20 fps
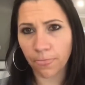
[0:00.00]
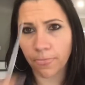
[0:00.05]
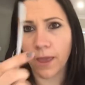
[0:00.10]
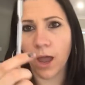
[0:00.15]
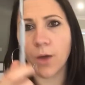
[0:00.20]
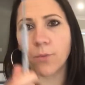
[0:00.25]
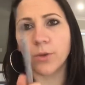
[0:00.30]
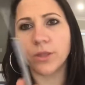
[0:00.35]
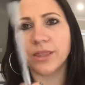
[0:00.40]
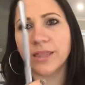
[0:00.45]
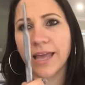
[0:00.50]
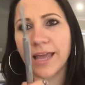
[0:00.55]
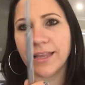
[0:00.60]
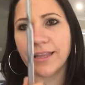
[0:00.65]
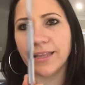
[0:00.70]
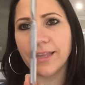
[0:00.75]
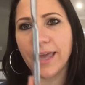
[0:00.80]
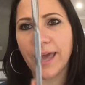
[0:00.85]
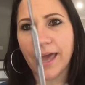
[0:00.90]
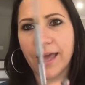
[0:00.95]
I would
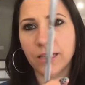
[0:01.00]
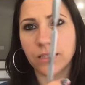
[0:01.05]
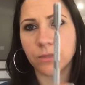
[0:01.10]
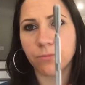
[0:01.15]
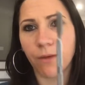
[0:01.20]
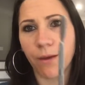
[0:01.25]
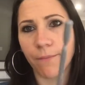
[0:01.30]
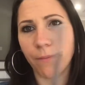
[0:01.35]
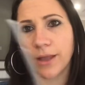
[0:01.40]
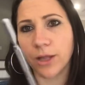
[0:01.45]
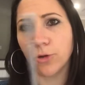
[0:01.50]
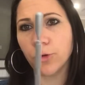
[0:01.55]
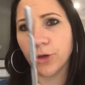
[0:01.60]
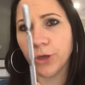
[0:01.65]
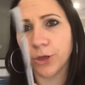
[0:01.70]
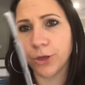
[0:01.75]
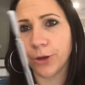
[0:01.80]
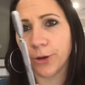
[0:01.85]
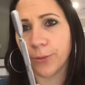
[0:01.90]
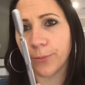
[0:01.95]
then get my metal
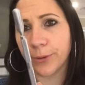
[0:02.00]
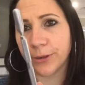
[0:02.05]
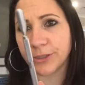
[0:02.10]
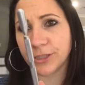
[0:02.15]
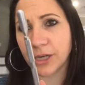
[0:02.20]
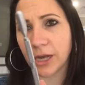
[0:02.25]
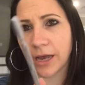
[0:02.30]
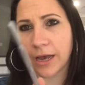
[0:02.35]
cuticle pusher,